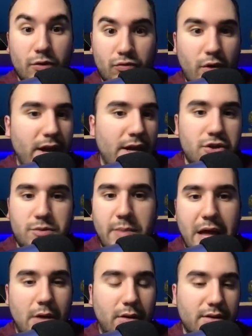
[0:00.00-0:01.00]

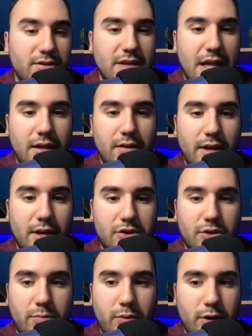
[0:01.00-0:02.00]
range-bound
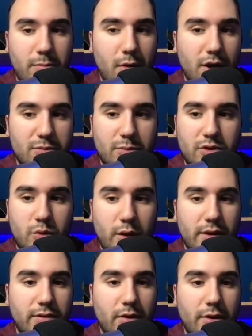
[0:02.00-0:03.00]
consolidation pretty much
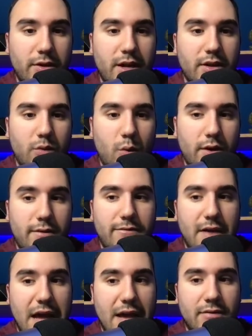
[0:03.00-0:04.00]
between
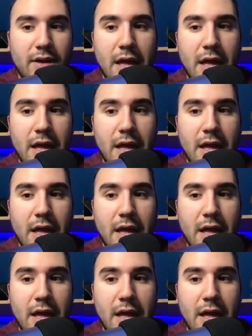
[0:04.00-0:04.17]
38.25